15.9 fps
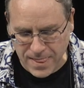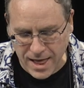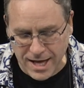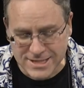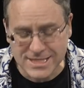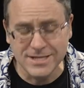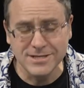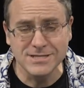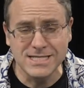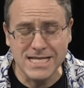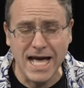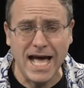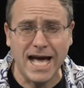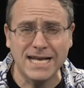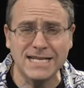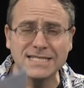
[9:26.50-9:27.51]
So there's
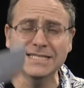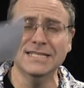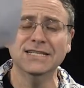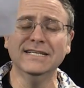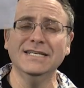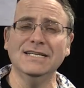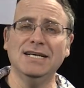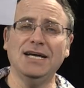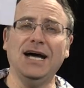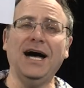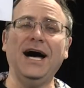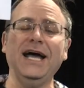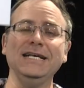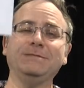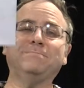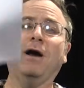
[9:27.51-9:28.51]
that.
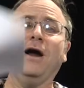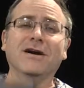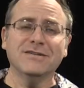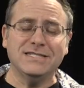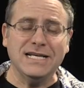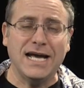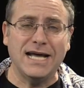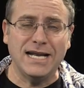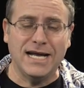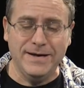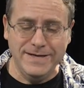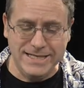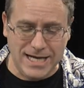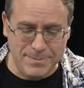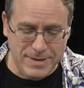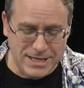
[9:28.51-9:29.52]
As part of that, I
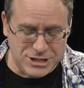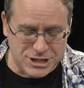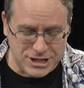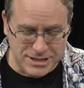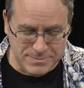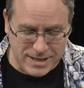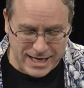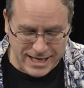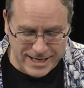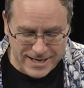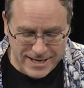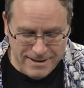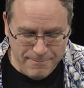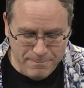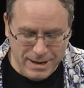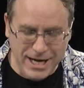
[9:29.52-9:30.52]
mean, I mentioned
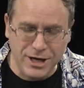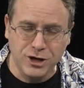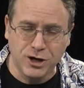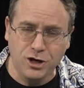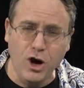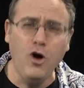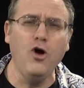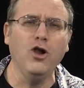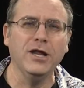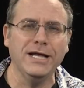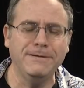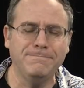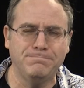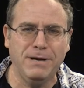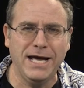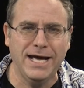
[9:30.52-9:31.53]
my goal
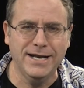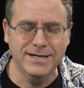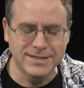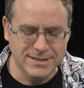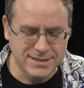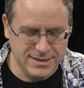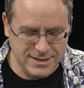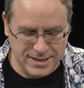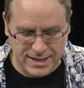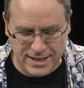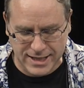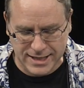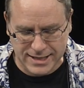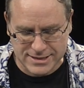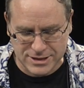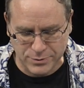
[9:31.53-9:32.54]
had been
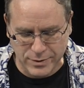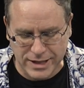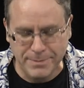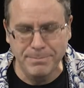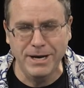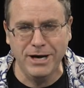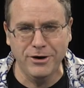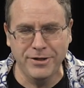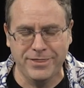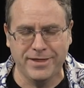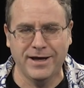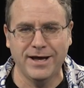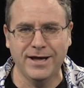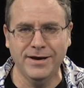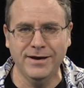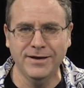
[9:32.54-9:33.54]
to run a
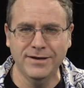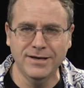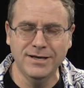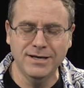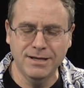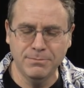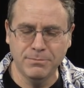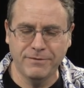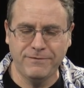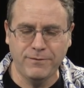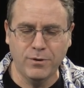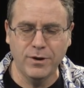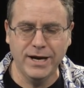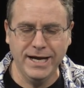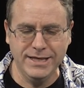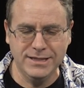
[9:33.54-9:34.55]
marathon
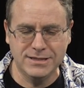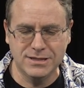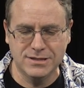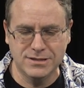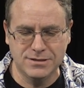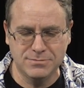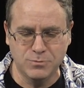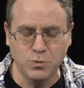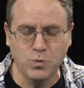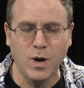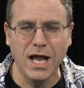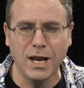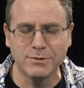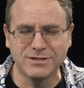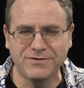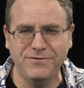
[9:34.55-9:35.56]
while
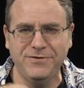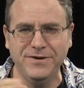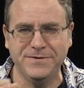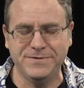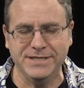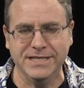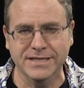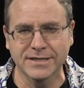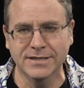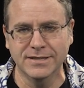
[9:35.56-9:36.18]
I was 50.